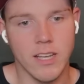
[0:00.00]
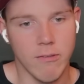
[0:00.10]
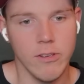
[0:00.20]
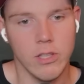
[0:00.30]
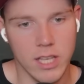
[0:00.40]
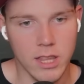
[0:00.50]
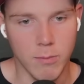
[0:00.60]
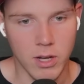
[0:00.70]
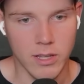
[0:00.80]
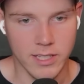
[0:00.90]
field, you get the
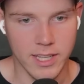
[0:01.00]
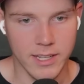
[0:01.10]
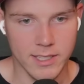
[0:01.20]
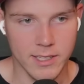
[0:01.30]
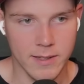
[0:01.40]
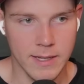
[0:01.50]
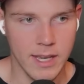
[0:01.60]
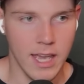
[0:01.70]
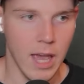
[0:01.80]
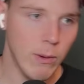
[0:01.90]
ball in his hands.
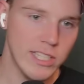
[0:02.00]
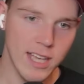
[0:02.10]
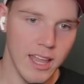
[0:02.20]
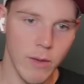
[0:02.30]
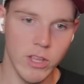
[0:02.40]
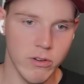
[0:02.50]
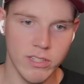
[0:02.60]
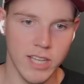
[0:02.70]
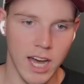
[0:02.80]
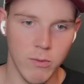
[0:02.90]
And we saw that with
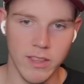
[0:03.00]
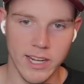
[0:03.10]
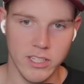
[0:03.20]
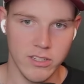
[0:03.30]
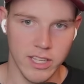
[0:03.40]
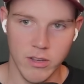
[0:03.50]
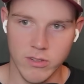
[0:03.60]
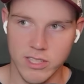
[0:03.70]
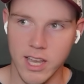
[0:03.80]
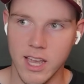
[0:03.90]
Chris Godwin last year, like you were
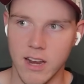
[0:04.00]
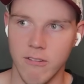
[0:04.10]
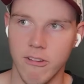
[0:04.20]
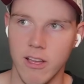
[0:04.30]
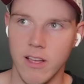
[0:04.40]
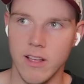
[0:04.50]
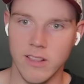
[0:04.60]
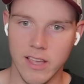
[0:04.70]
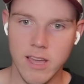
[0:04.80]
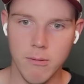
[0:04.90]
saying, of
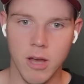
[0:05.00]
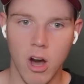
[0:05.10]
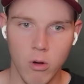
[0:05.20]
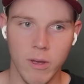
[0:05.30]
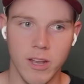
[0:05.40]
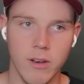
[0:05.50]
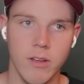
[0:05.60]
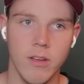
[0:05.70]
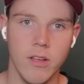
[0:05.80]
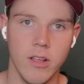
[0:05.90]
Liam Cohen
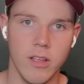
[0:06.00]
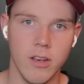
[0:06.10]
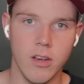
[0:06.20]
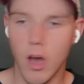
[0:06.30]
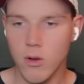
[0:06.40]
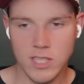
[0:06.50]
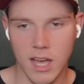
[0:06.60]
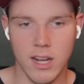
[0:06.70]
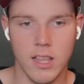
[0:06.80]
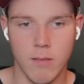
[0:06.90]
knows
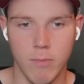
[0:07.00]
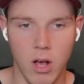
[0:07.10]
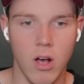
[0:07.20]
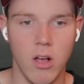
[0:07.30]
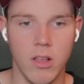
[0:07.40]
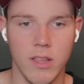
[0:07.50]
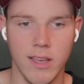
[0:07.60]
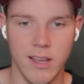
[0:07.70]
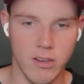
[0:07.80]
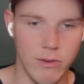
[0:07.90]
how to get the ball
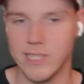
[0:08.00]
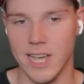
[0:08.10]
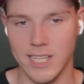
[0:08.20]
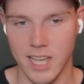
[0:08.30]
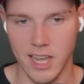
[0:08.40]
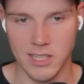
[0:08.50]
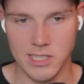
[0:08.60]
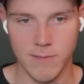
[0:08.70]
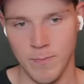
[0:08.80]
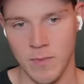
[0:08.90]
into his guys'
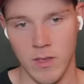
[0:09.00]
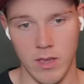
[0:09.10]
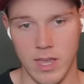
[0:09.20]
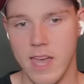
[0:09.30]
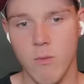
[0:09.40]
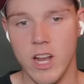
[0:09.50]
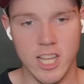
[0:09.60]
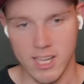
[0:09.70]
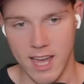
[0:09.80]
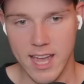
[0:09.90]
hands. He went
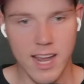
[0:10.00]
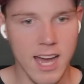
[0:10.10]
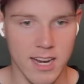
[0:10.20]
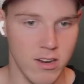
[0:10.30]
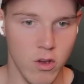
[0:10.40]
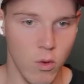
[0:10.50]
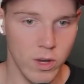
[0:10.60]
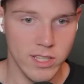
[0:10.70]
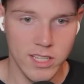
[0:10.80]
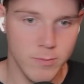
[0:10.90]
to Cade Otton, who
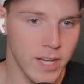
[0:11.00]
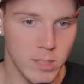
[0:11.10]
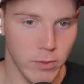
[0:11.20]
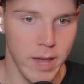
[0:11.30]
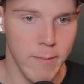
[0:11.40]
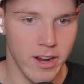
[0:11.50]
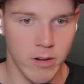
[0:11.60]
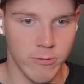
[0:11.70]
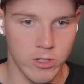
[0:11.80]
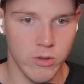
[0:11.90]
was his best playmaker
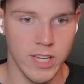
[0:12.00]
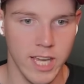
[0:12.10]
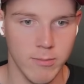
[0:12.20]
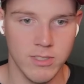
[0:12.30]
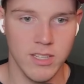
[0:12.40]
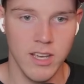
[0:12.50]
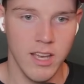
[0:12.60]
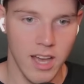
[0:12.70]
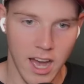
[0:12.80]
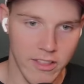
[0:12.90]
for 2 games
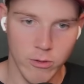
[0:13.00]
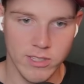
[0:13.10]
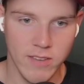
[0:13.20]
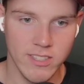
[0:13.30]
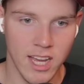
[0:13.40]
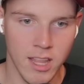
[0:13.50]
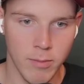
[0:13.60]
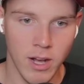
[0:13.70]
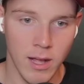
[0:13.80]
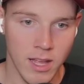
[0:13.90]
on the receiving side of the
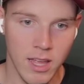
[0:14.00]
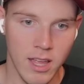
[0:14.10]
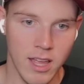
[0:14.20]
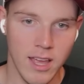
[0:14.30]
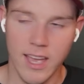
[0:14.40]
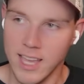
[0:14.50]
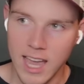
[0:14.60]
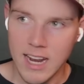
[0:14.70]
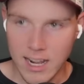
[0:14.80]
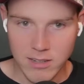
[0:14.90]
ball. And
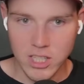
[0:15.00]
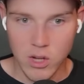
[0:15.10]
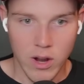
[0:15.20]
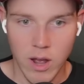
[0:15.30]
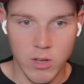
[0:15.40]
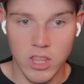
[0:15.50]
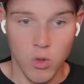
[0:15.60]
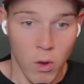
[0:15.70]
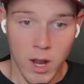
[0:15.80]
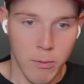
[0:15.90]
Cade Otton showed out with
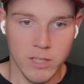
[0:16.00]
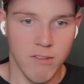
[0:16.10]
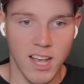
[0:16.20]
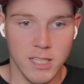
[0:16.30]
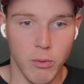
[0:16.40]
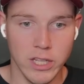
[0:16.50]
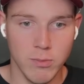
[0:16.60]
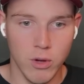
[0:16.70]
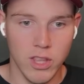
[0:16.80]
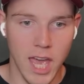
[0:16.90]
20 plus fantasy points
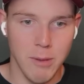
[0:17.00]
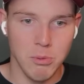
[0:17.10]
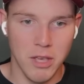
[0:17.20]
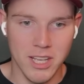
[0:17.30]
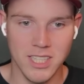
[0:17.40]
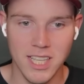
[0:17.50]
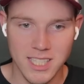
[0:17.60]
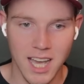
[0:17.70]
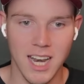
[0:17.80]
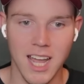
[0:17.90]
both games because he
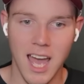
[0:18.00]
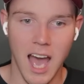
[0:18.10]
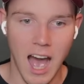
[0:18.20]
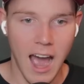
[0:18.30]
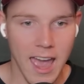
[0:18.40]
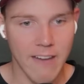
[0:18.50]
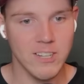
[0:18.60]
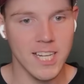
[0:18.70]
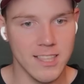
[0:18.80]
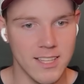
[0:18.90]
said, I have
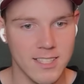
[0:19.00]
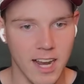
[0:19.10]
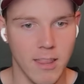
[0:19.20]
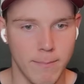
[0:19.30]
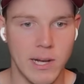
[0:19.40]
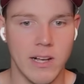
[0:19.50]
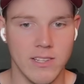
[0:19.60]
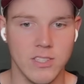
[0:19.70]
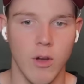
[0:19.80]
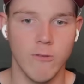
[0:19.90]
to get this guy the ball.
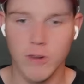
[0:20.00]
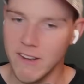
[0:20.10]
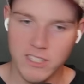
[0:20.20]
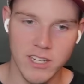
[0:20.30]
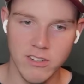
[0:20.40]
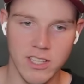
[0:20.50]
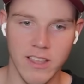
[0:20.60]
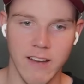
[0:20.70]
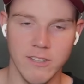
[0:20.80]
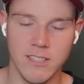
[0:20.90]
So if Travis Hunter's on
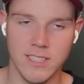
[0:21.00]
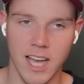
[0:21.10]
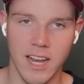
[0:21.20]
the offensive side,